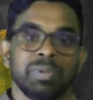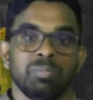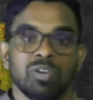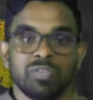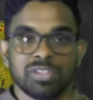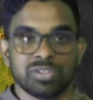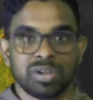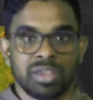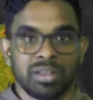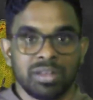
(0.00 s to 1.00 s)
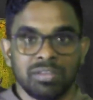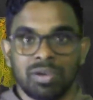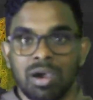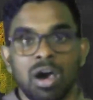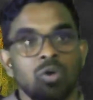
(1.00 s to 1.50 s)
people of Israel,
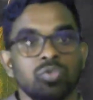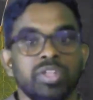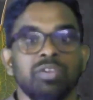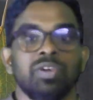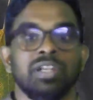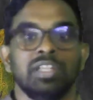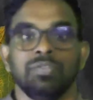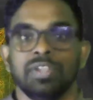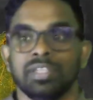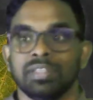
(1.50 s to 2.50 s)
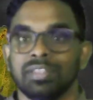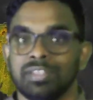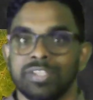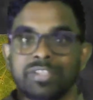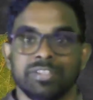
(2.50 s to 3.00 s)
how they were living, the
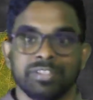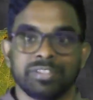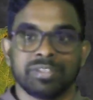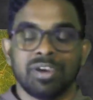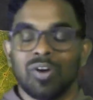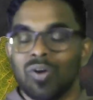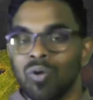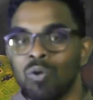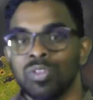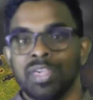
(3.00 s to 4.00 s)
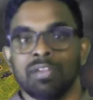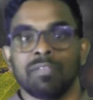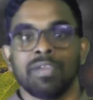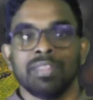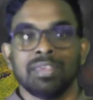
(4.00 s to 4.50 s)
judges, all their
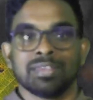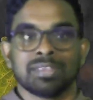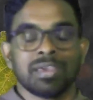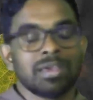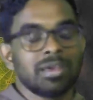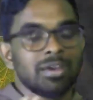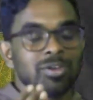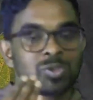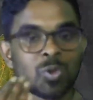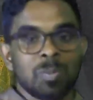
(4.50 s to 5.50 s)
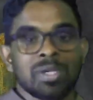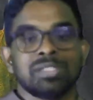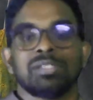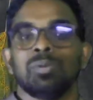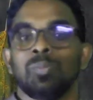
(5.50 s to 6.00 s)
faith is so
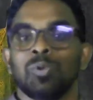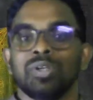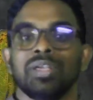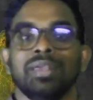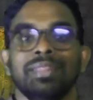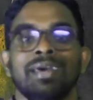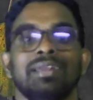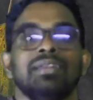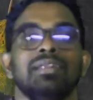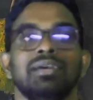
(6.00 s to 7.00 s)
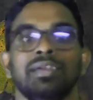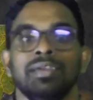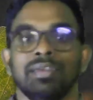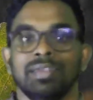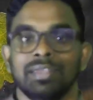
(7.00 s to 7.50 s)
much put in
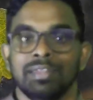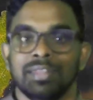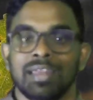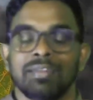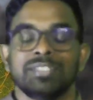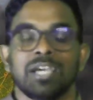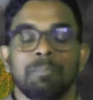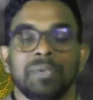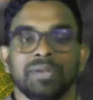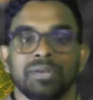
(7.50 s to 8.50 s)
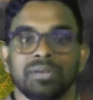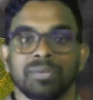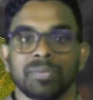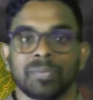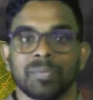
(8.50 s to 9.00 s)
that chapter.
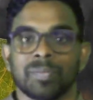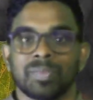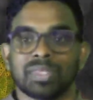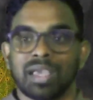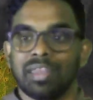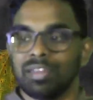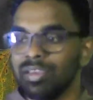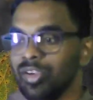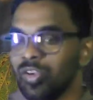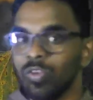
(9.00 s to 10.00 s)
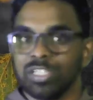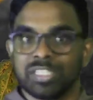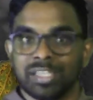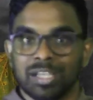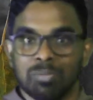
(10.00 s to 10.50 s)
And once
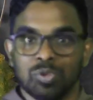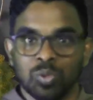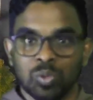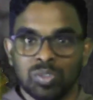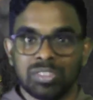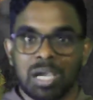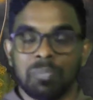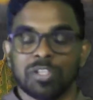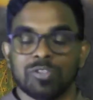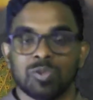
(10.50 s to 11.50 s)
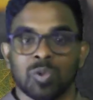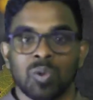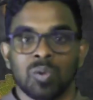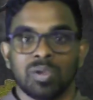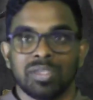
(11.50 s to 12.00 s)
he come to chapter
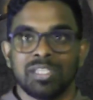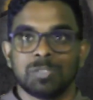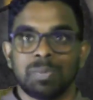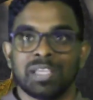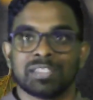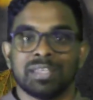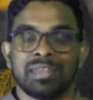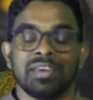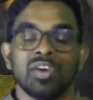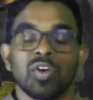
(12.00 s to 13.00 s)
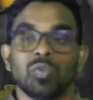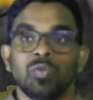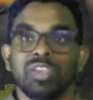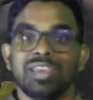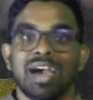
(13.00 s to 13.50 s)
12, he speaks that
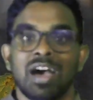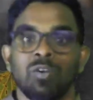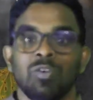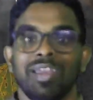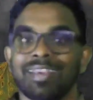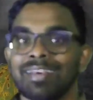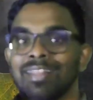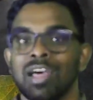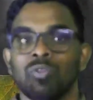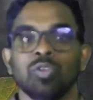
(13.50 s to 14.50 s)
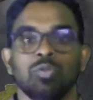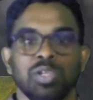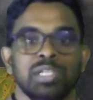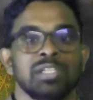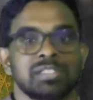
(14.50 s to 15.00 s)
we have a cloud of
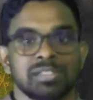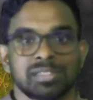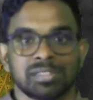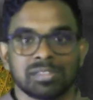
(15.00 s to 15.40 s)
witnesses.